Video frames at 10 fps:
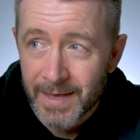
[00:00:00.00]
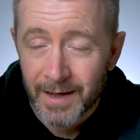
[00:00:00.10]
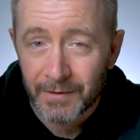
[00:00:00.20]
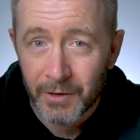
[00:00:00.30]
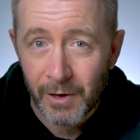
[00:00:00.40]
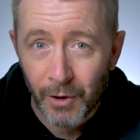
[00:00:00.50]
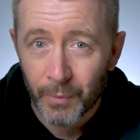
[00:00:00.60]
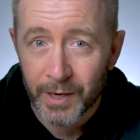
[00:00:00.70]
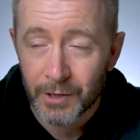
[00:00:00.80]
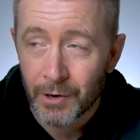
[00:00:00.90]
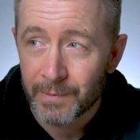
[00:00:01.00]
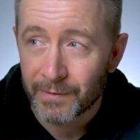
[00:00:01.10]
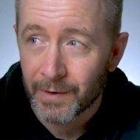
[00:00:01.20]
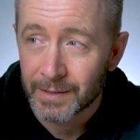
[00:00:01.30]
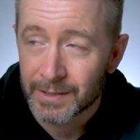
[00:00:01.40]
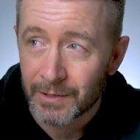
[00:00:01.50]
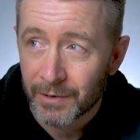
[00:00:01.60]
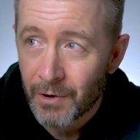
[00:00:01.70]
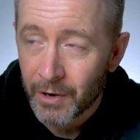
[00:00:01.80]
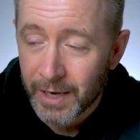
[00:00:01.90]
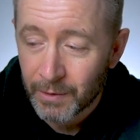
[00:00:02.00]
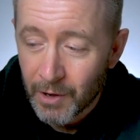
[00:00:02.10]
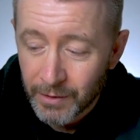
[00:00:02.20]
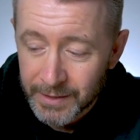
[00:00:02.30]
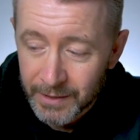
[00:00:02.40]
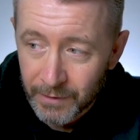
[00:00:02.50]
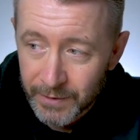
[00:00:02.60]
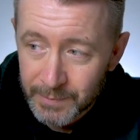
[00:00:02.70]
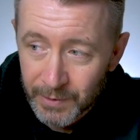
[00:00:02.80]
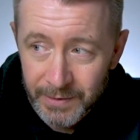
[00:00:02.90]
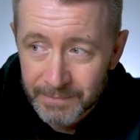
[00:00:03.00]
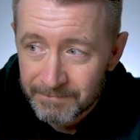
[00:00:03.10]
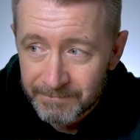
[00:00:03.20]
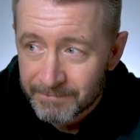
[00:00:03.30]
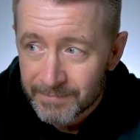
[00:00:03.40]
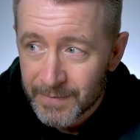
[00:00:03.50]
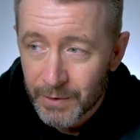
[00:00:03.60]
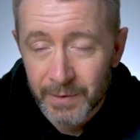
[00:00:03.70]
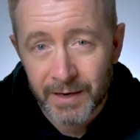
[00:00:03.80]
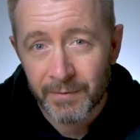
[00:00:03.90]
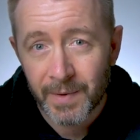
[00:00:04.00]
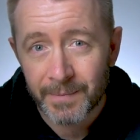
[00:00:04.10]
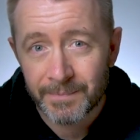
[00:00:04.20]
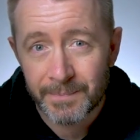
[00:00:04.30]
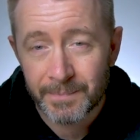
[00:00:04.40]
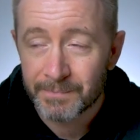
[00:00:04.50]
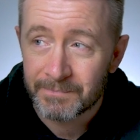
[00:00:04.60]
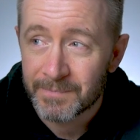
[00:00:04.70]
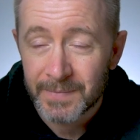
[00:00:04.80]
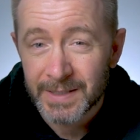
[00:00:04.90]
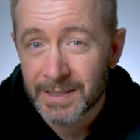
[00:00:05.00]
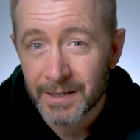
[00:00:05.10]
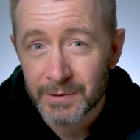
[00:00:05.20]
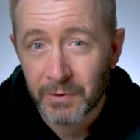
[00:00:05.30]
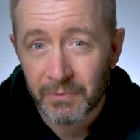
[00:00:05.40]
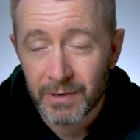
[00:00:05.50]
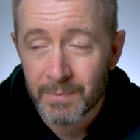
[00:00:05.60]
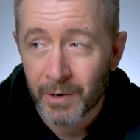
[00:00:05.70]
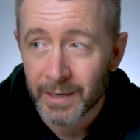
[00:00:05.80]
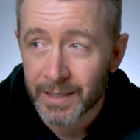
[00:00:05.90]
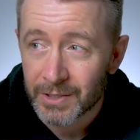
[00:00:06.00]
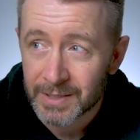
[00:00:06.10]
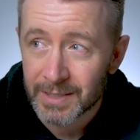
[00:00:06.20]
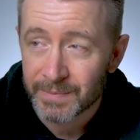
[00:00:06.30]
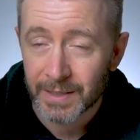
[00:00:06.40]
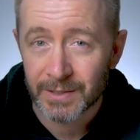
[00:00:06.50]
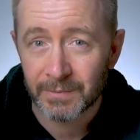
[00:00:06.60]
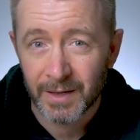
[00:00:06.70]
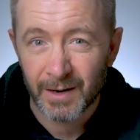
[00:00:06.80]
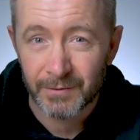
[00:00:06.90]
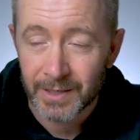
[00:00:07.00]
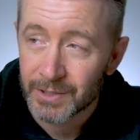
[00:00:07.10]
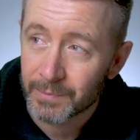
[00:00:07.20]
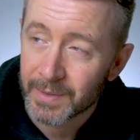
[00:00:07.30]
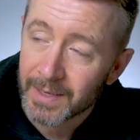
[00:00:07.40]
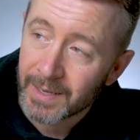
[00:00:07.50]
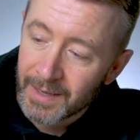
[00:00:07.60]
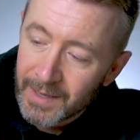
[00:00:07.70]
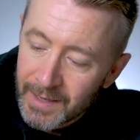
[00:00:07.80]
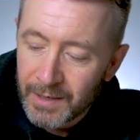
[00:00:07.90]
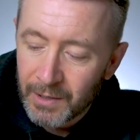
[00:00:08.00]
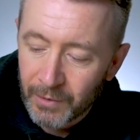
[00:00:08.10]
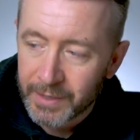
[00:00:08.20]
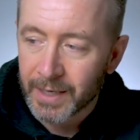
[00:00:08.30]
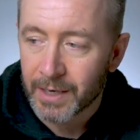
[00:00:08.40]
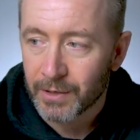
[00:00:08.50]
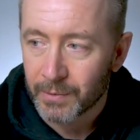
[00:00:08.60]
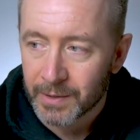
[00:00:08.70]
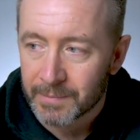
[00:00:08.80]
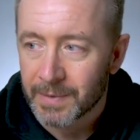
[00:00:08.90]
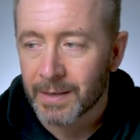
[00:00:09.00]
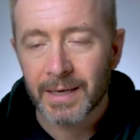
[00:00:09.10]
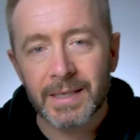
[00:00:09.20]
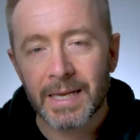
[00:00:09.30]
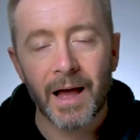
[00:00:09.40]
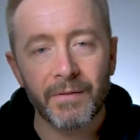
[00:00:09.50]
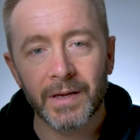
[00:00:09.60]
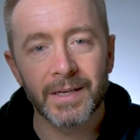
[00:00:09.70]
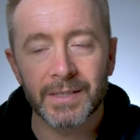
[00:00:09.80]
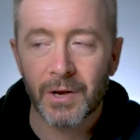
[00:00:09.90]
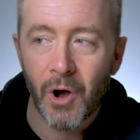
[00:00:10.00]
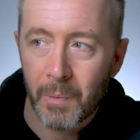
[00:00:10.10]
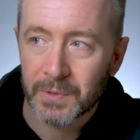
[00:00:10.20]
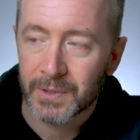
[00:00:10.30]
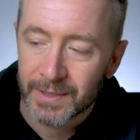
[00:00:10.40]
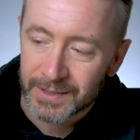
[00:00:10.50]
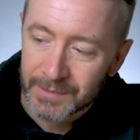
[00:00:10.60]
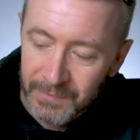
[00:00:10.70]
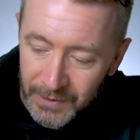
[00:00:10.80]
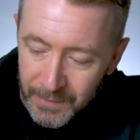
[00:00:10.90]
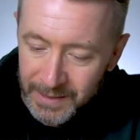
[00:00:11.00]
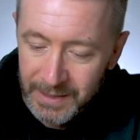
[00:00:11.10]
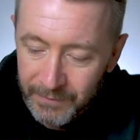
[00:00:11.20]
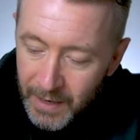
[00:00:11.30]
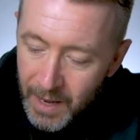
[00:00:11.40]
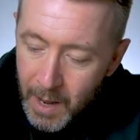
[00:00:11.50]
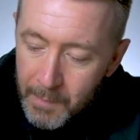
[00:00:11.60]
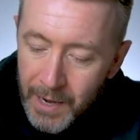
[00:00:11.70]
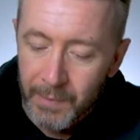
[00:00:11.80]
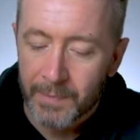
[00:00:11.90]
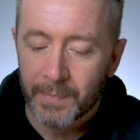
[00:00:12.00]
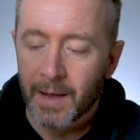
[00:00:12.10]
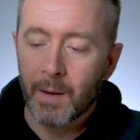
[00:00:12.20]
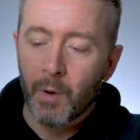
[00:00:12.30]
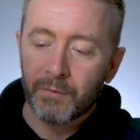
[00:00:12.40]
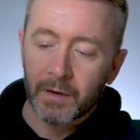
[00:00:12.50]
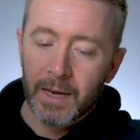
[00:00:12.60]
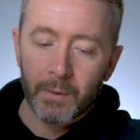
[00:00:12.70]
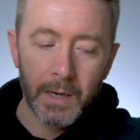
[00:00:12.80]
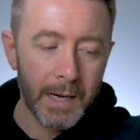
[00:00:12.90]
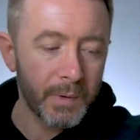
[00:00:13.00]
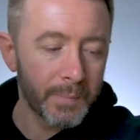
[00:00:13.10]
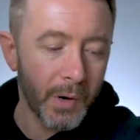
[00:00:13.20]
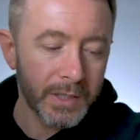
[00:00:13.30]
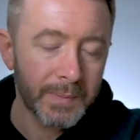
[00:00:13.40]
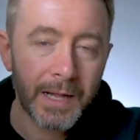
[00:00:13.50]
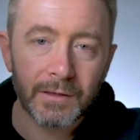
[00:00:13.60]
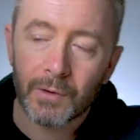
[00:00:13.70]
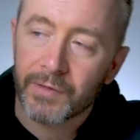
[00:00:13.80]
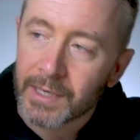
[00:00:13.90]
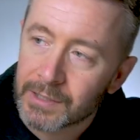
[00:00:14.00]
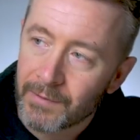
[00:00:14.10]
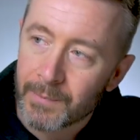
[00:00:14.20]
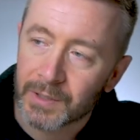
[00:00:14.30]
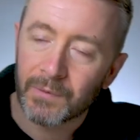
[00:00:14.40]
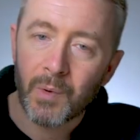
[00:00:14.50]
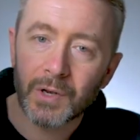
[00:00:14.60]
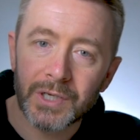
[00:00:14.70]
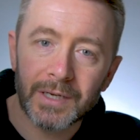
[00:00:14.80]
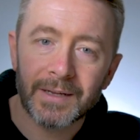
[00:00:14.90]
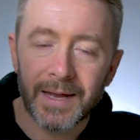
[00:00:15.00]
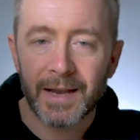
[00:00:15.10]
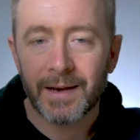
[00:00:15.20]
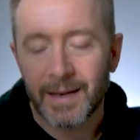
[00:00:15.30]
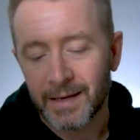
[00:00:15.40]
yeah, I've got a long way to go before I can start knocking out content on this, but you know, given my skills with three D modeling, it just seems like something I really should be looking into, and at least having it as an option is something up my sleeve. But anyway, I'm waffling now and labouring points, but that'll do. Thanks very much for watching. Again,